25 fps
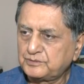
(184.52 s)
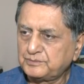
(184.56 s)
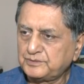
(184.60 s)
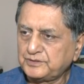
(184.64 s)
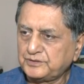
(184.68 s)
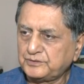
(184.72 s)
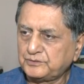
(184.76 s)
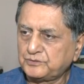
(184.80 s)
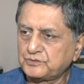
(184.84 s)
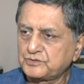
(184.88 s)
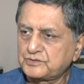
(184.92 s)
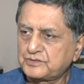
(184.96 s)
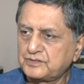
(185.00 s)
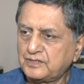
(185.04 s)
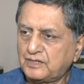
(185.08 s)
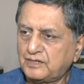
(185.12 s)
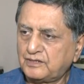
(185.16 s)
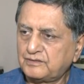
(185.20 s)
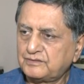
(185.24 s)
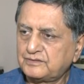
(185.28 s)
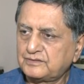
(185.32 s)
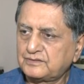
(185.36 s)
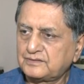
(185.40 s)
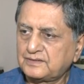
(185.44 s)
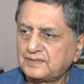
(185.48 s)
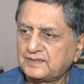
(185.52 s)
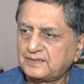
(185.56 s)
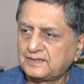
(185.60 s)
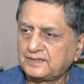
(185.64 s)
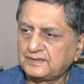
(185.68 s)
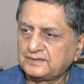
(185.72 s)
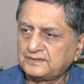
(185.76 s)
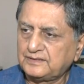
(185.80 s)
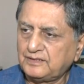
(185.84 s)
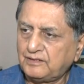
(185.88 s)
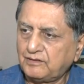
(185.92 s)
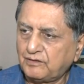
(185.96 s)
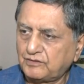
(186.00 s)
to be used now uh,
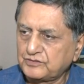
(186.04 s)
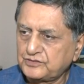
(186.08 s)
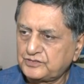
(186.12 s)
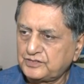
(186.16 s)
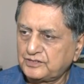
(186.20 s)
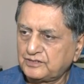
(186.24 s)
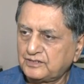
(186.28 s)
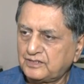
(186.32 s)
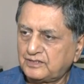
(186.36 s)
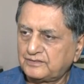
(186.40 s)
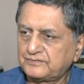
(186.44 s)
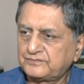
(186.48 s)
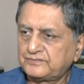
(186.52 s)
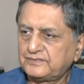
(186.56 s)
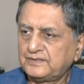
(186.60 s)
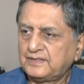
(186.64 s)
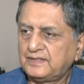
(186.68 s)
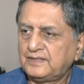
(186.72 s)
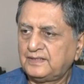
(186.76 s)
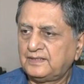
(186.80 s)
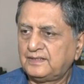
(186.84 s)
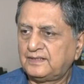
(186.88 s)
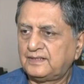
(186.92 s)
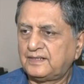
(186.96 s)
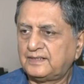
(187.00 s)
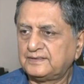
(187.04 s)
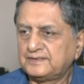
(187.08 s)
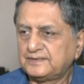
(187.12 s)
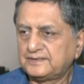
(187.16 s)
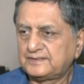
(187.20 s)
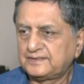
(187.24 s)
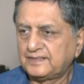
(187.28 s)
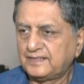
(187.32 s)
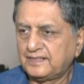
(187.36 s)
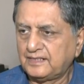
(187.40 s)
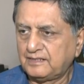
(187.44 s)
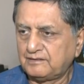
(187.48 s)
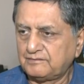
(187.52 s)
in the launching of
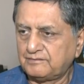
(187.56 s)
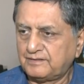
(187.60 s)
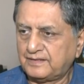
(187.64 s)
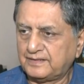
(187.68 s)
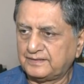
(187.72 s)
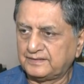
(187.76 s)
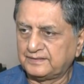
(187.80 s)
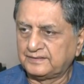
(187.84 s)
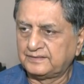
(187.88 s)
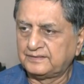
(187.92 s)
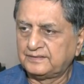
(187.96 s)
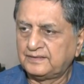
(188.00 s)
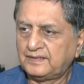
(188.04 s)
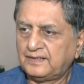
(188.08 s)
Aditya L1.